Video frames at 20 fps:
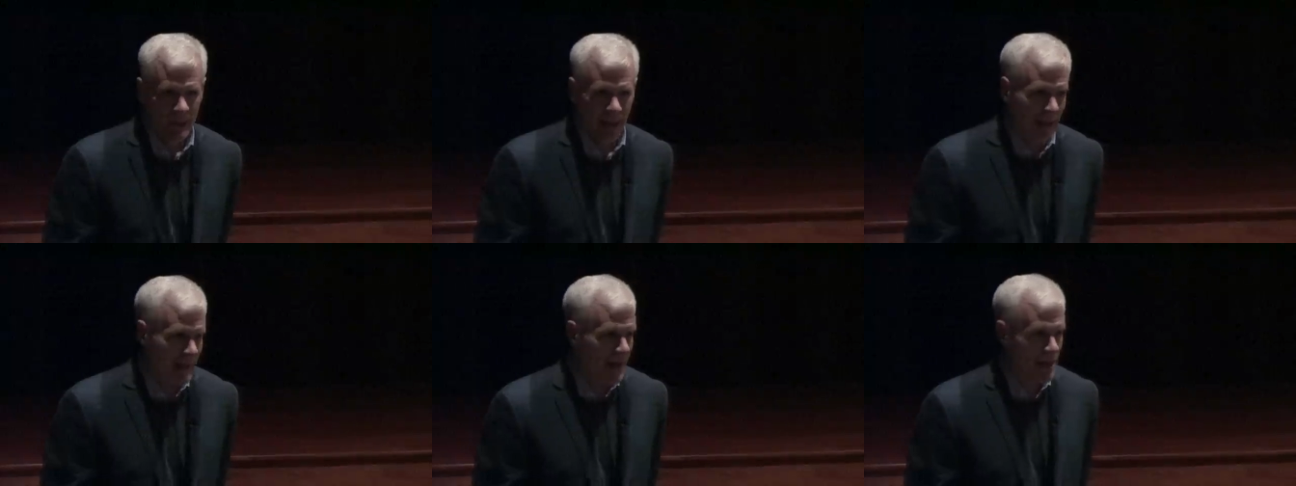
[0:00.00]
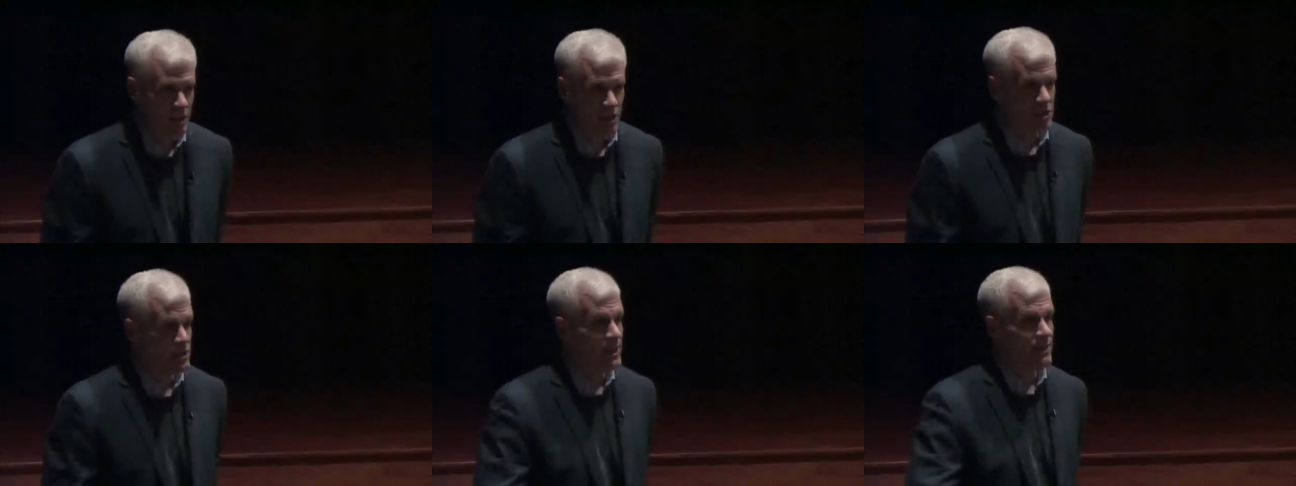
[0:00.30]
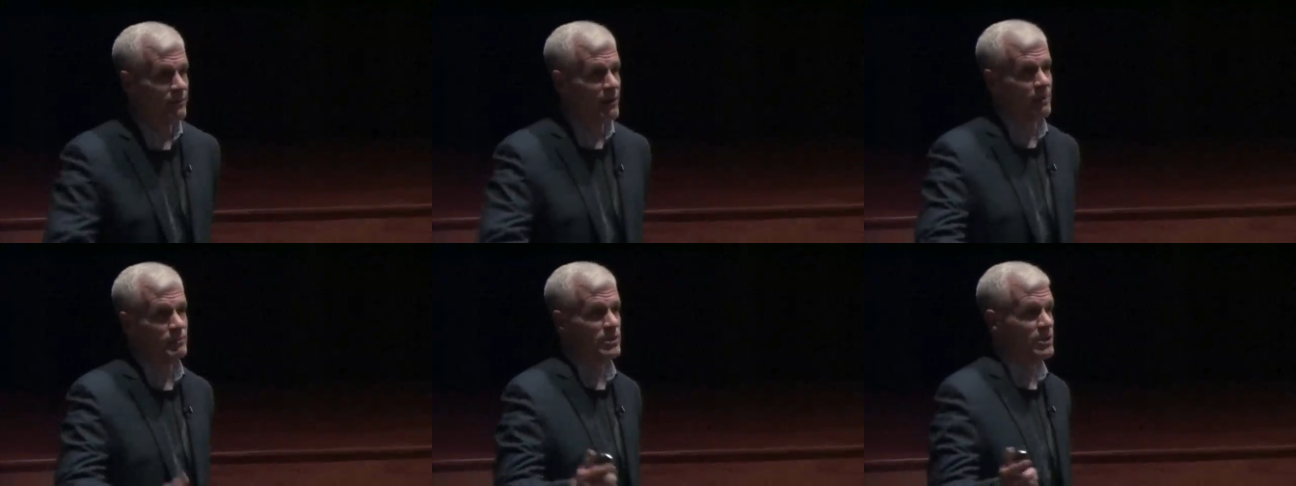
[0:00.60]
And not just
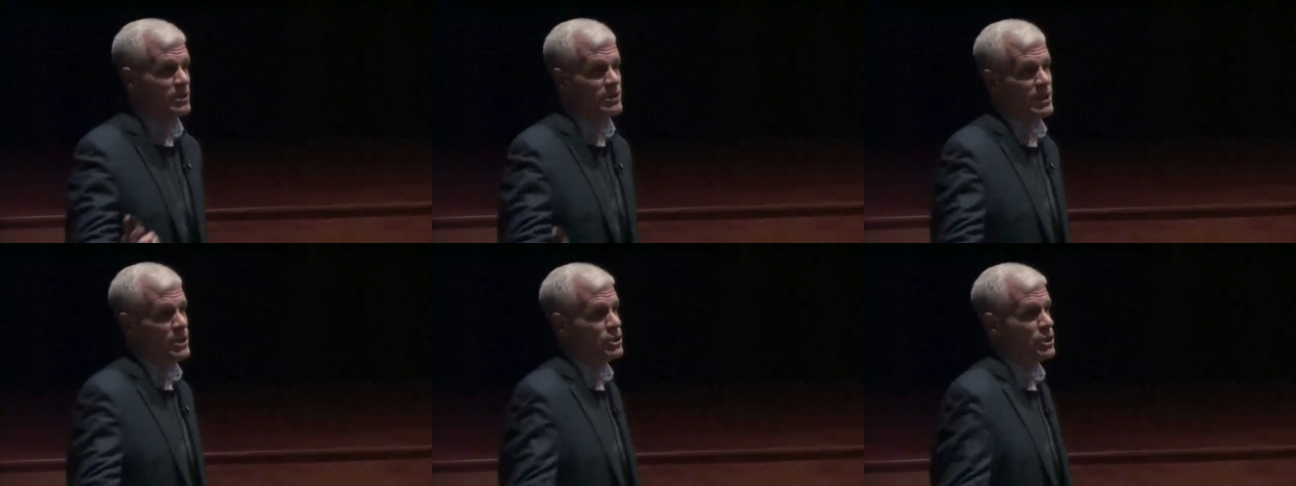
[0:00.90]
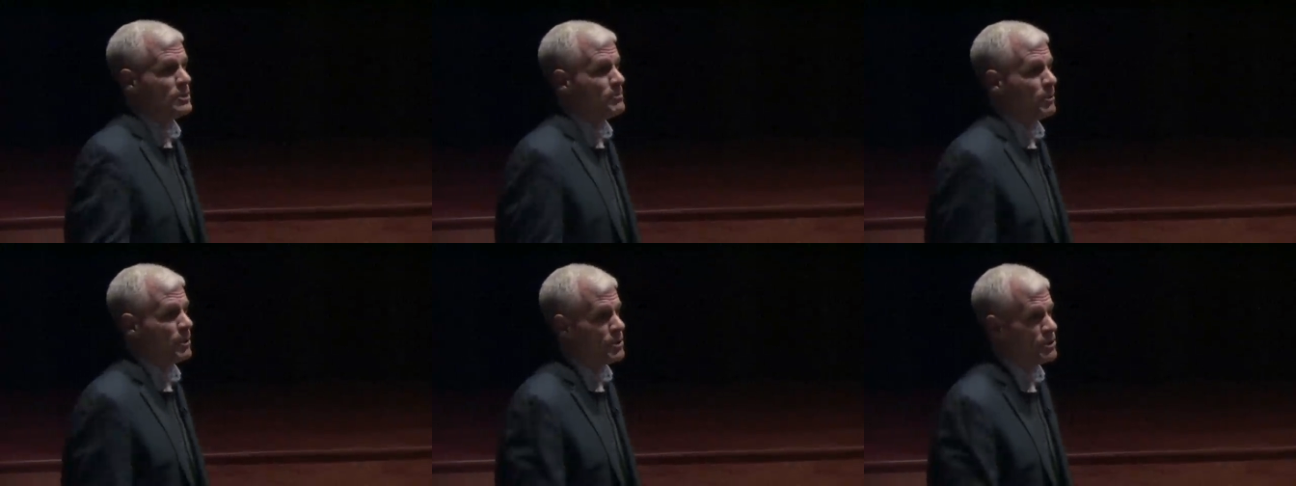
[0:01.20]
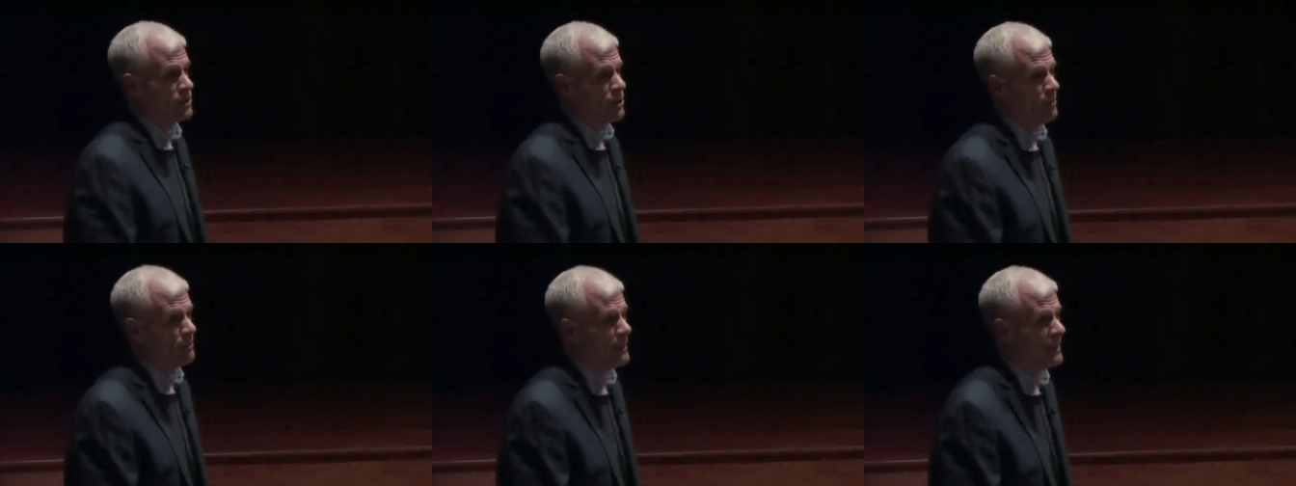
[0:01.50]
leave it up to the teacher's
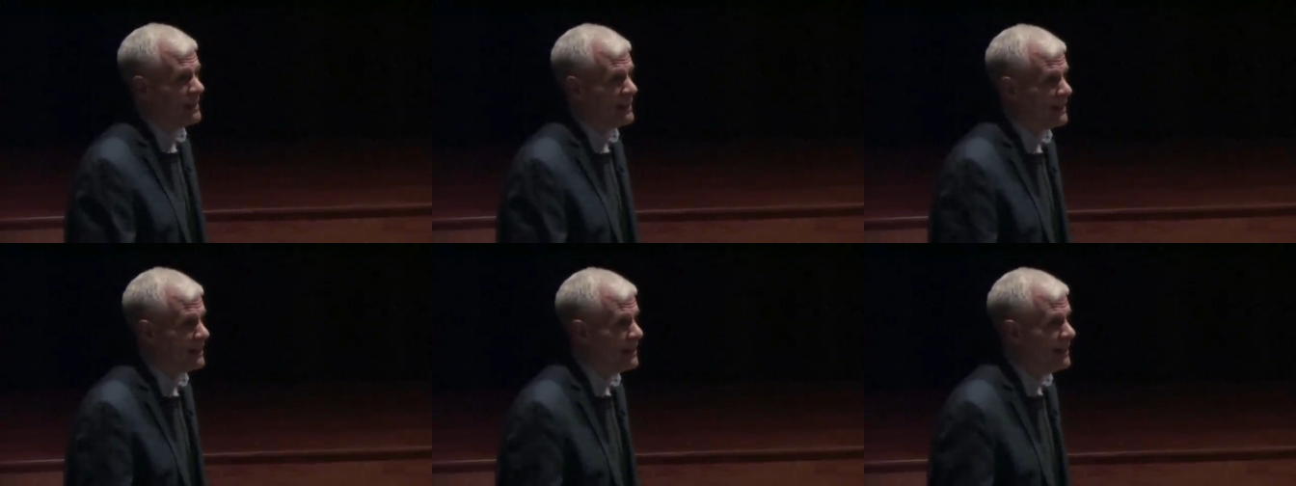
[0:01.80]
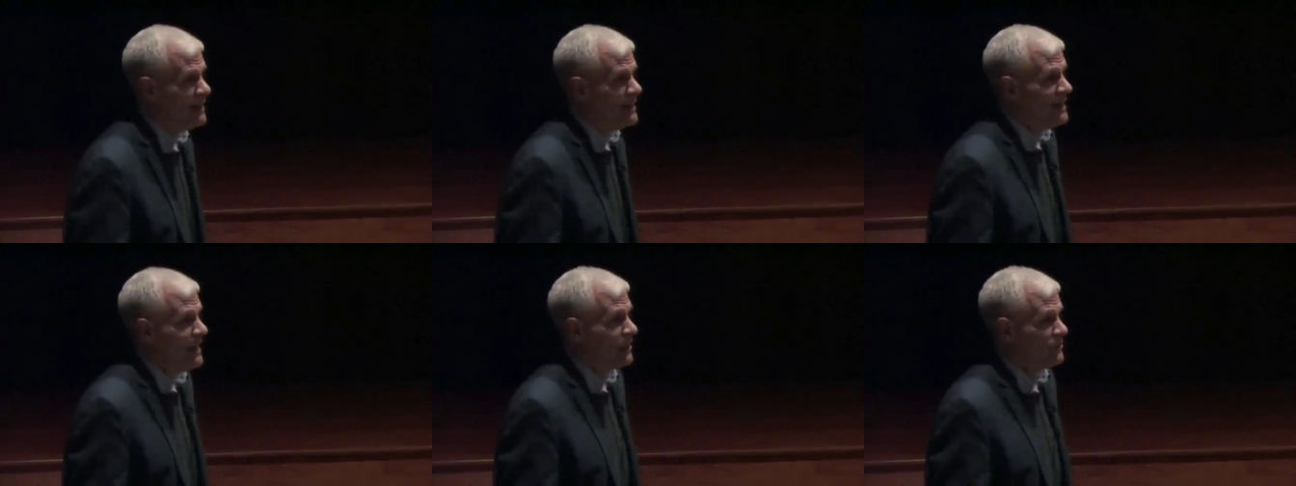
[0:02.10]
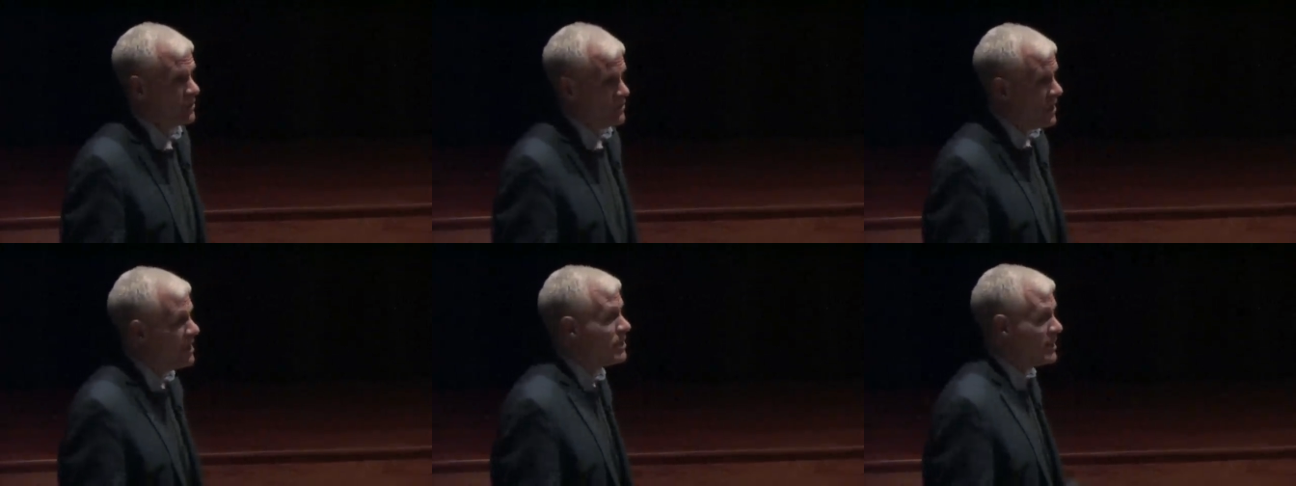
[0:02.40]
personal opinion.
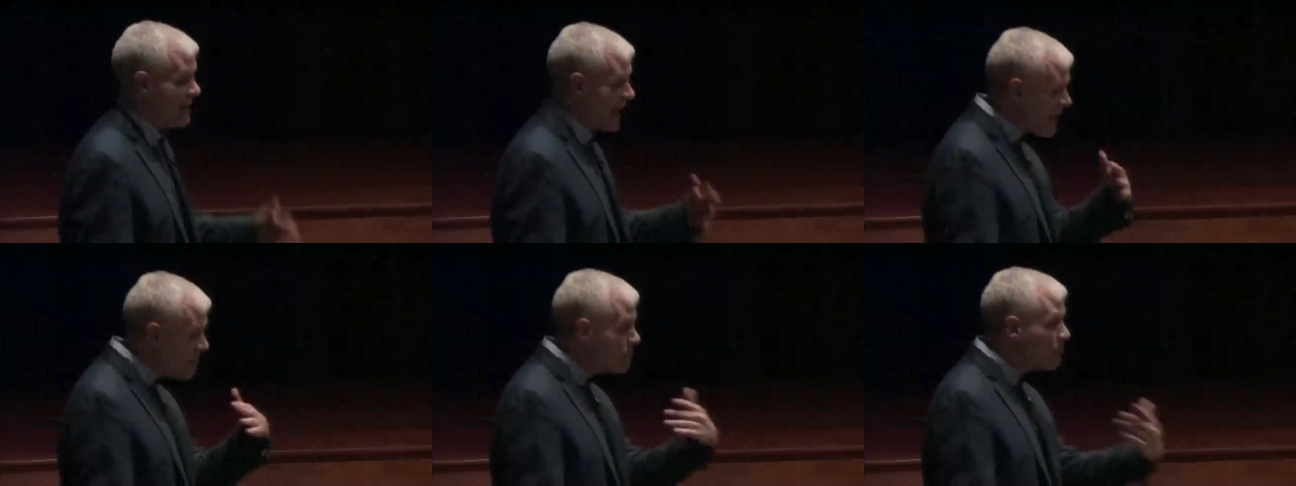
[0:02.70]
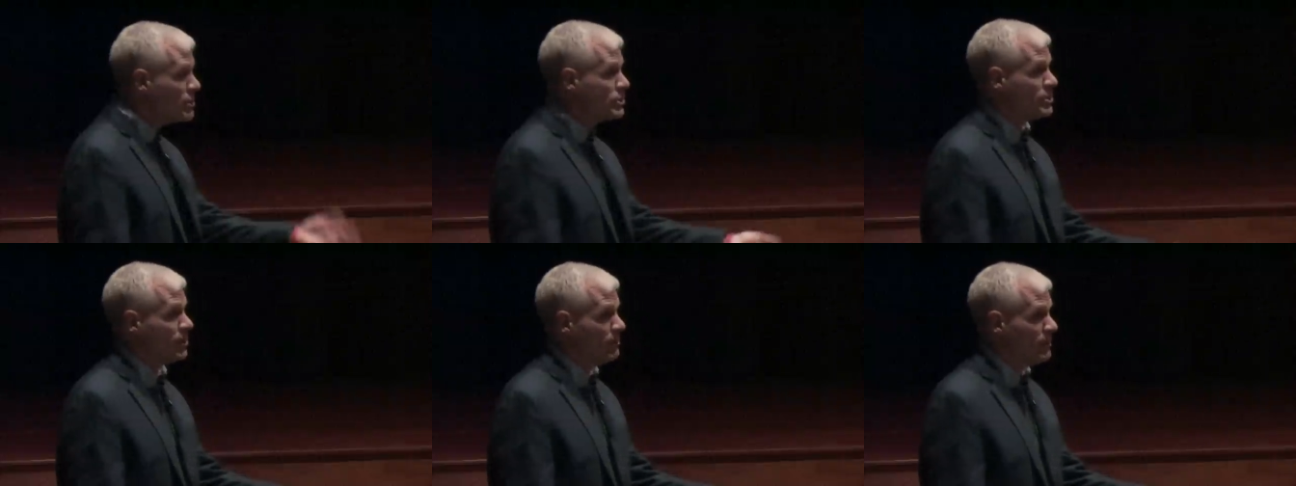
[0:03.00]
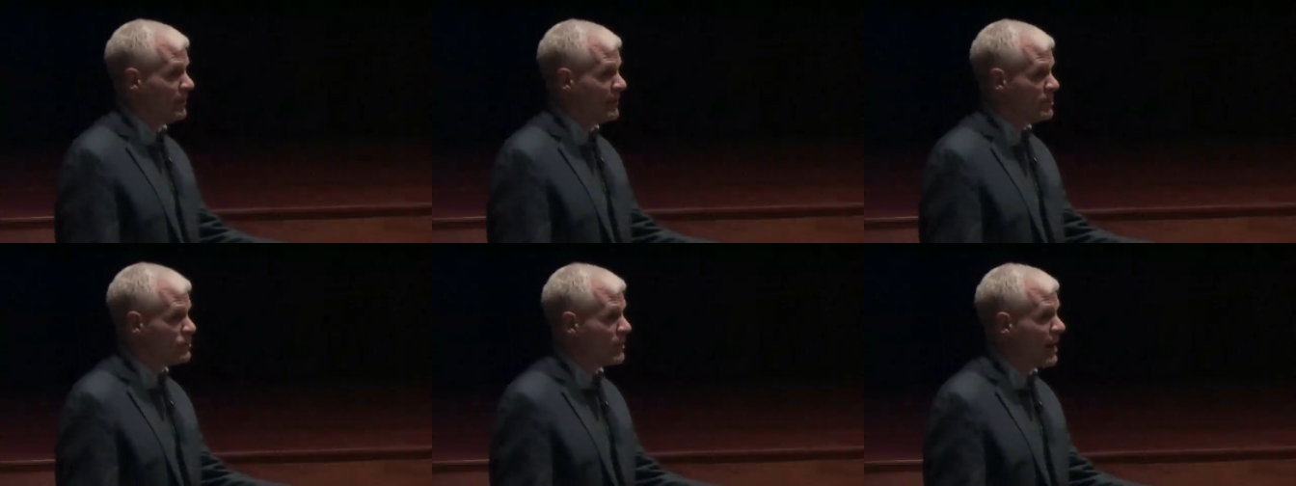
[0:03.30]
Out there, they can have personal
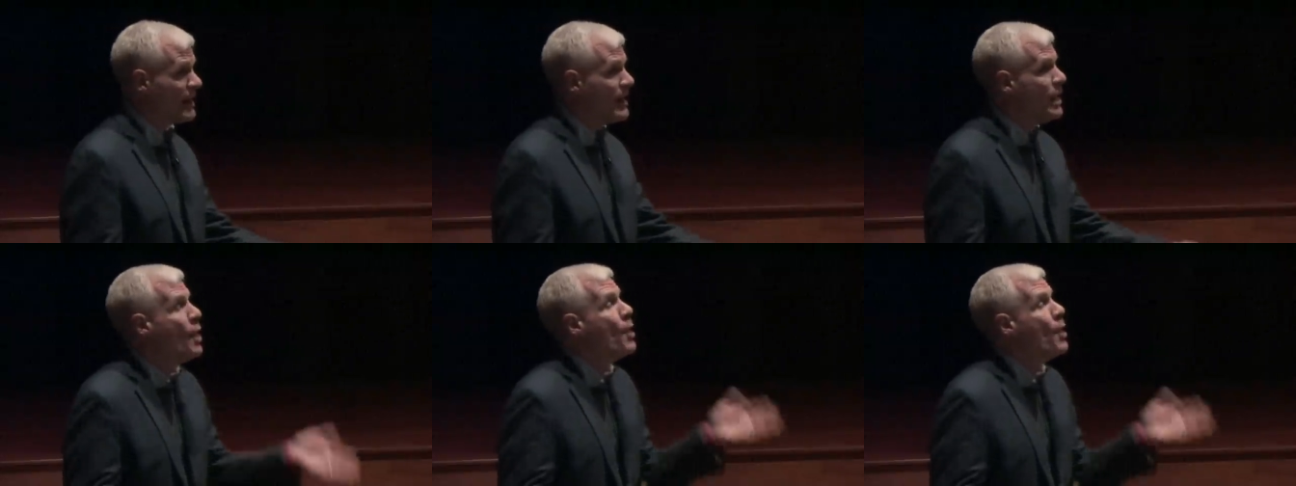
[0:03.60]
opinions, right?